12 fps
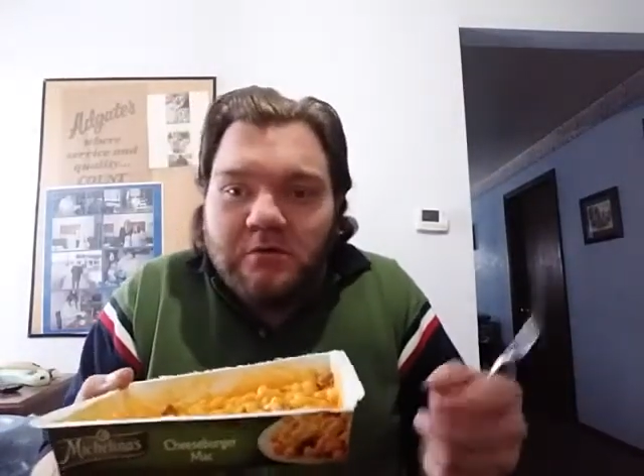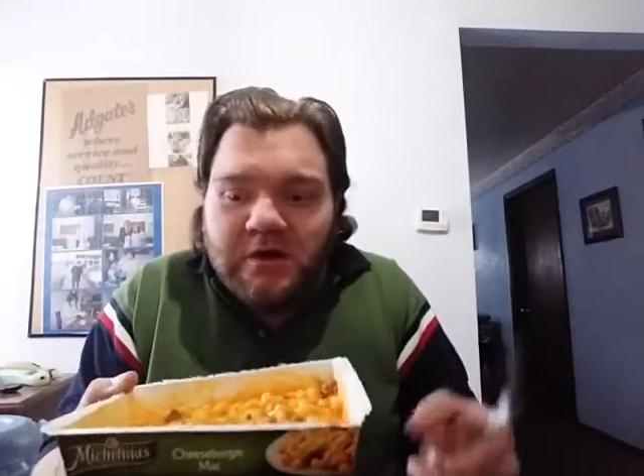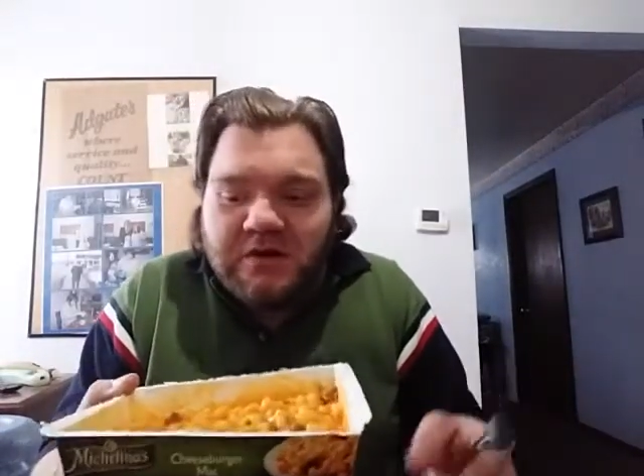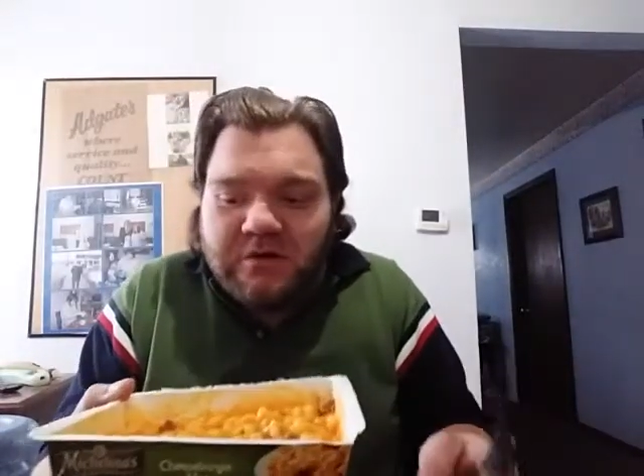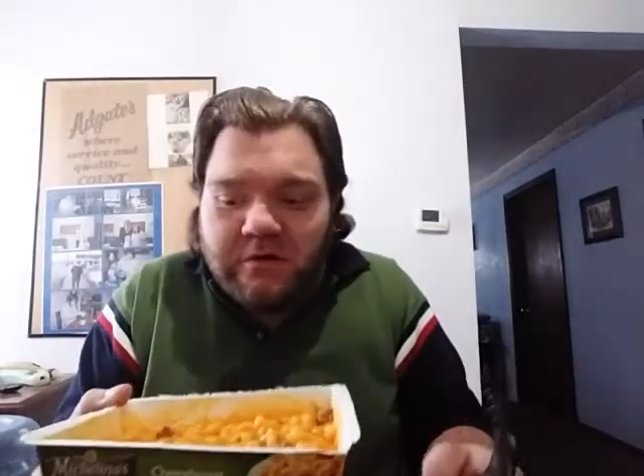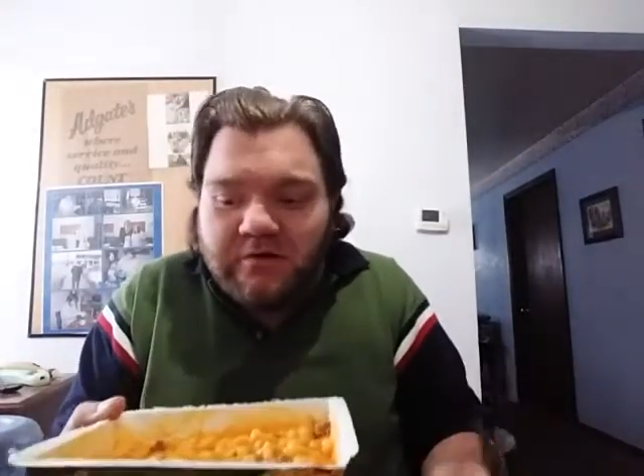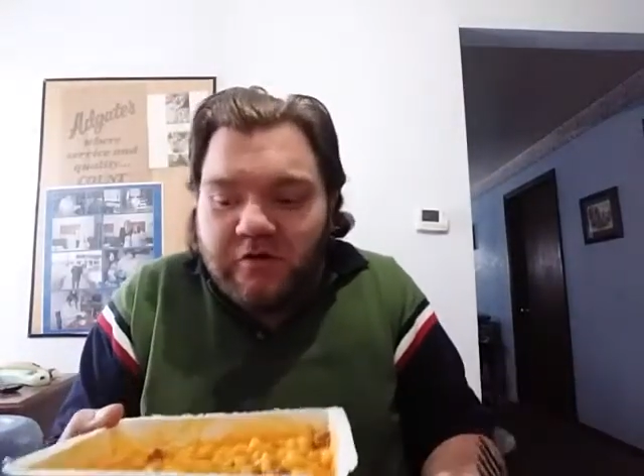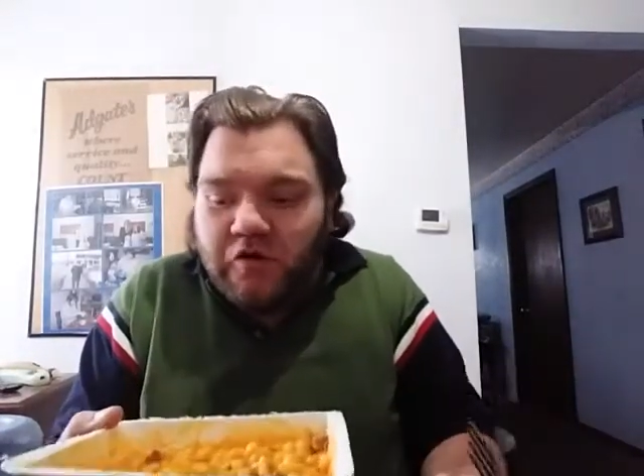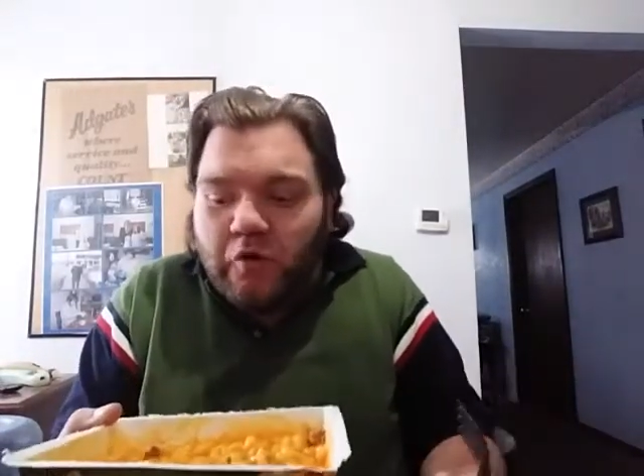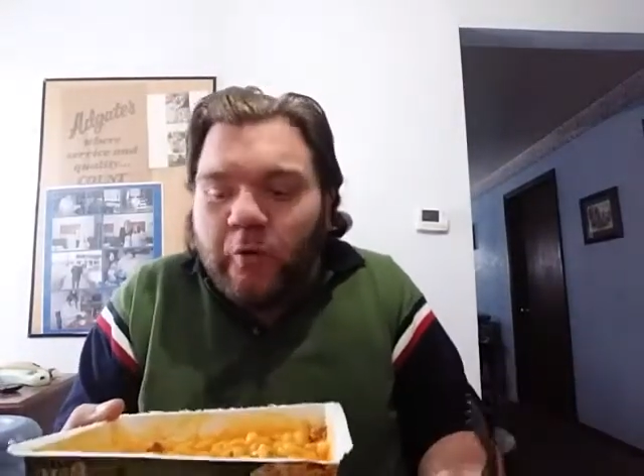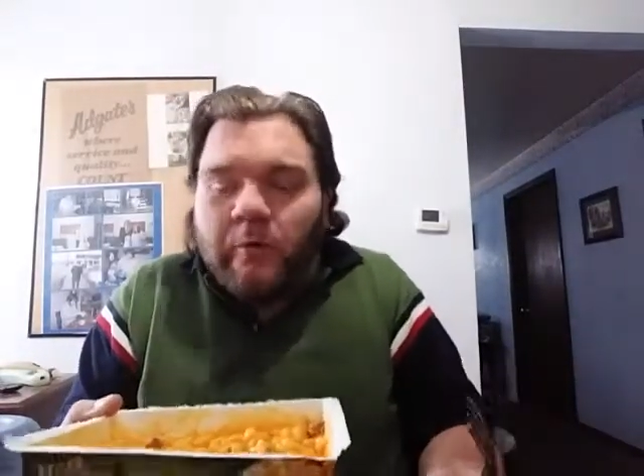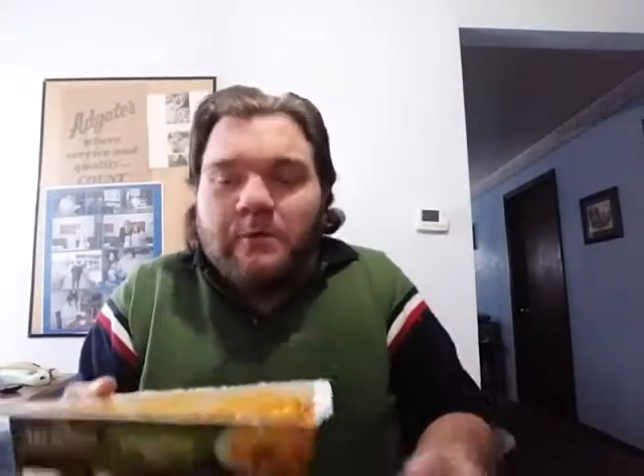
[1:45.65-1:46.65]
necessarily the
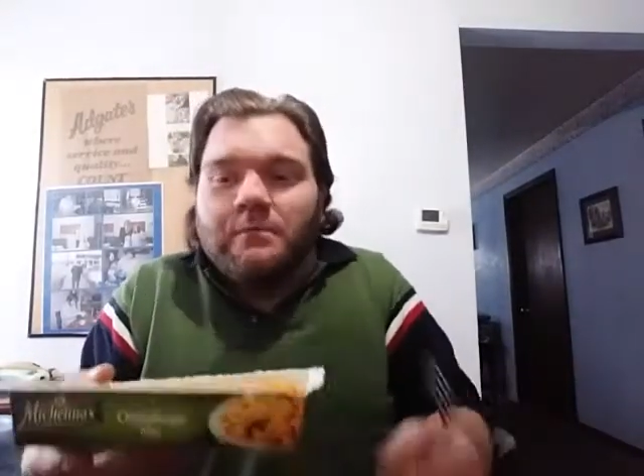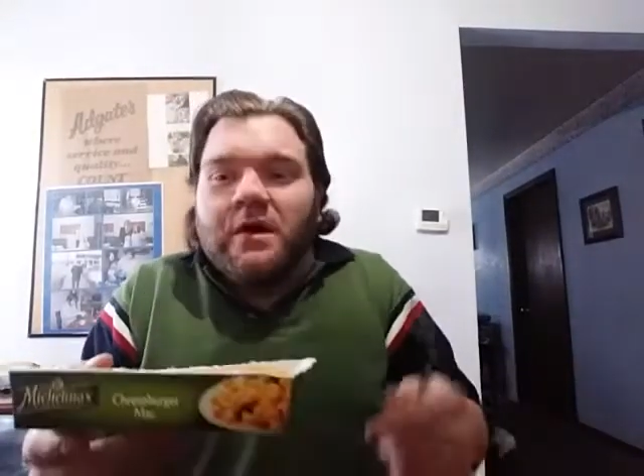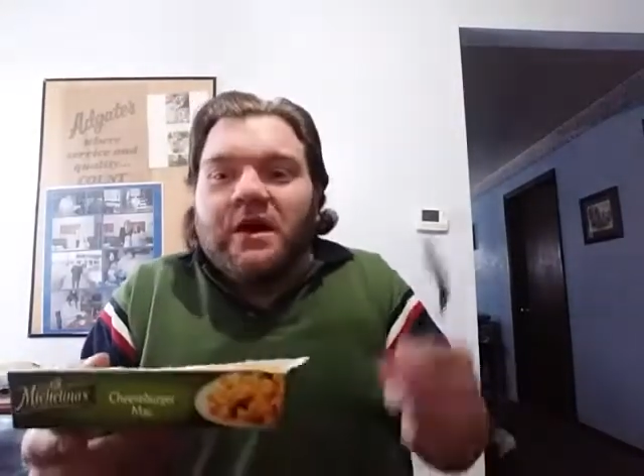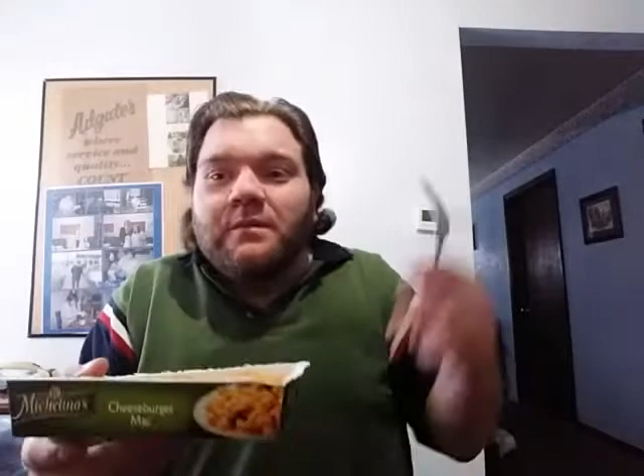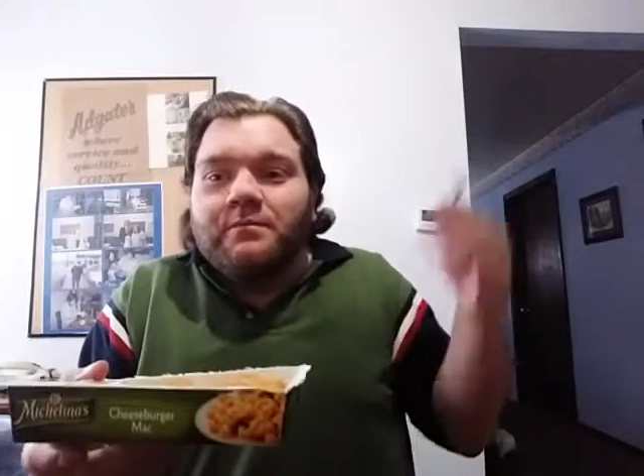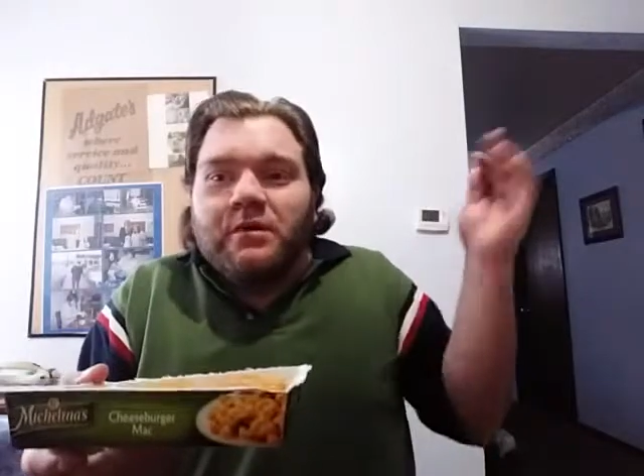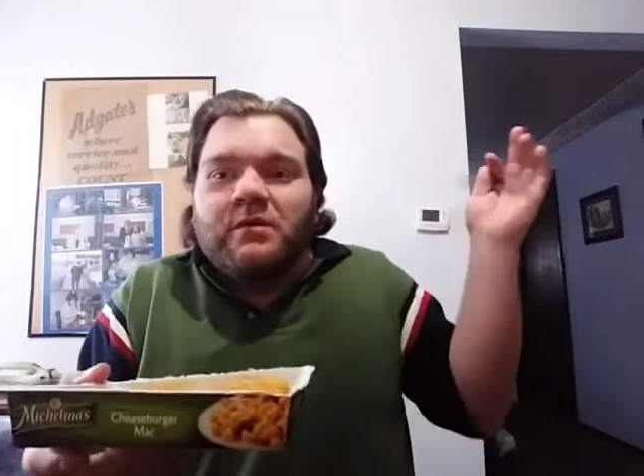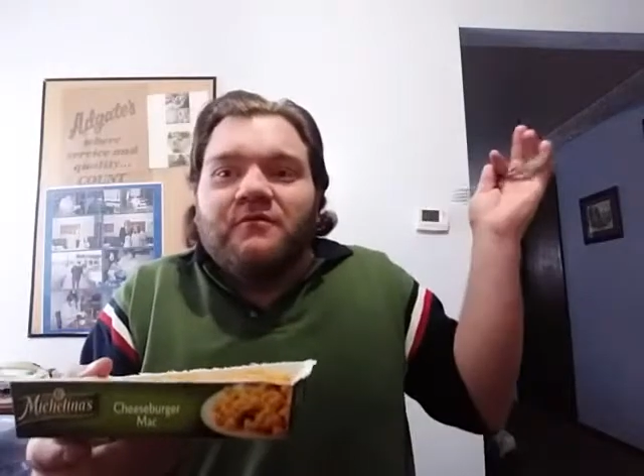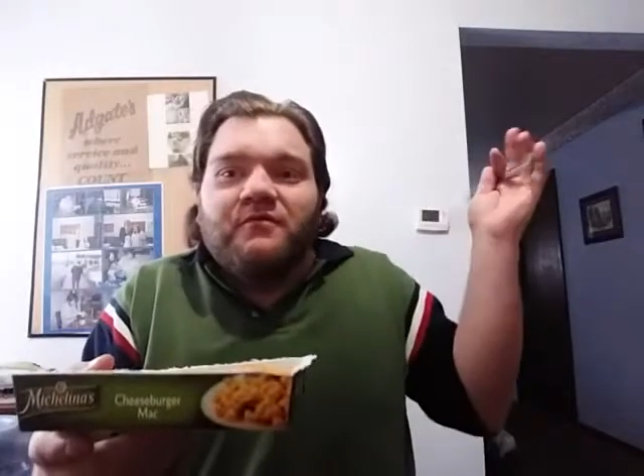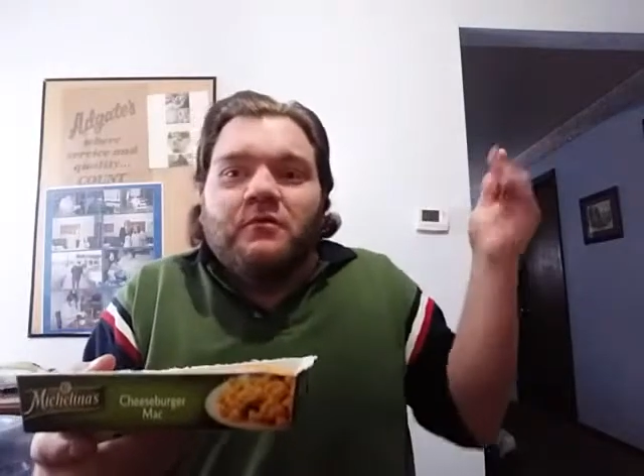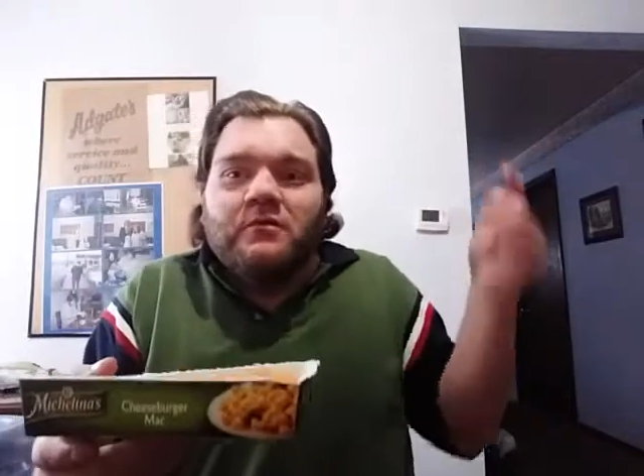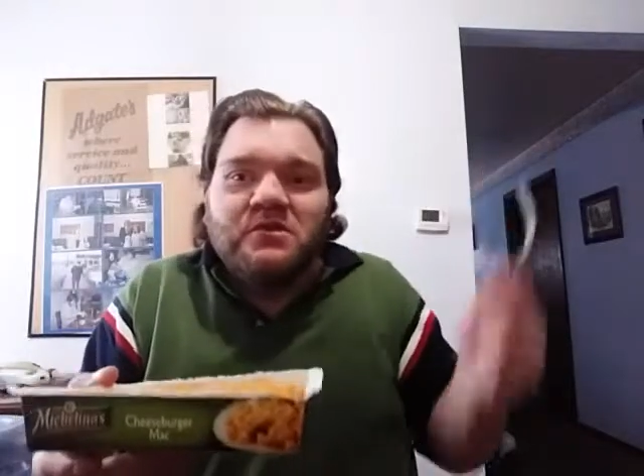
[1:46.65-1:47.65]
gourmet,
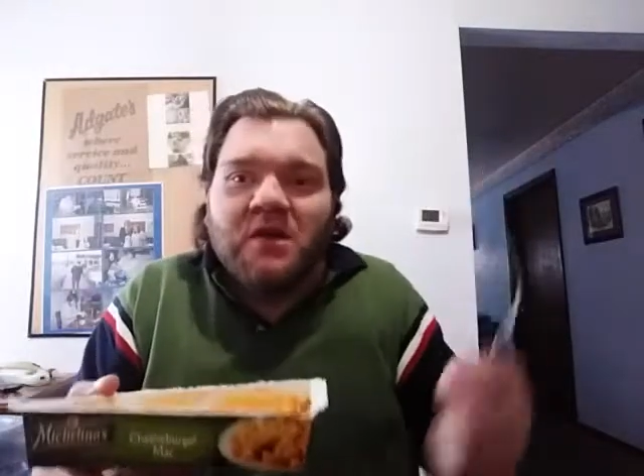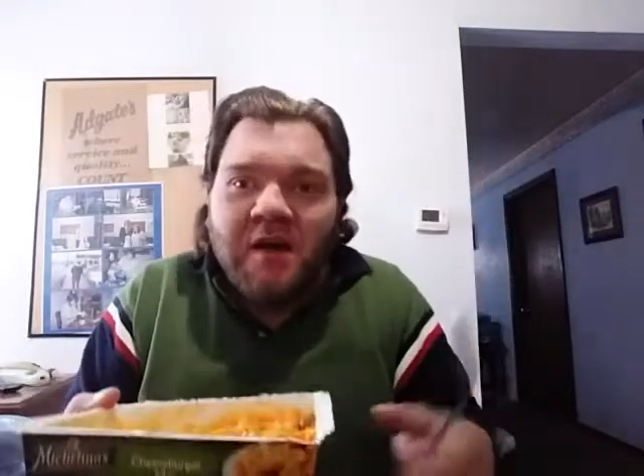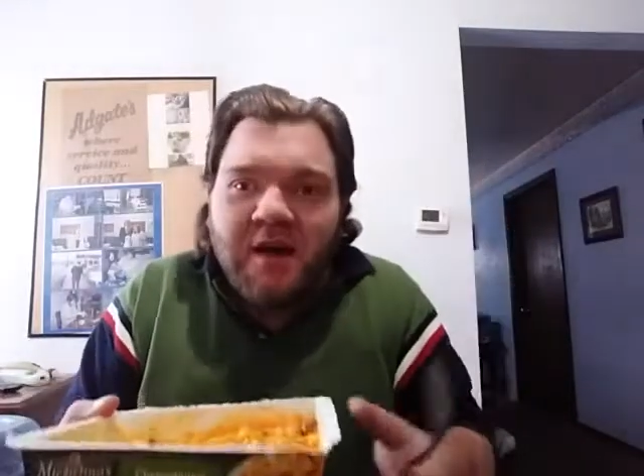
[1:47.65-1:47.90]
beautiful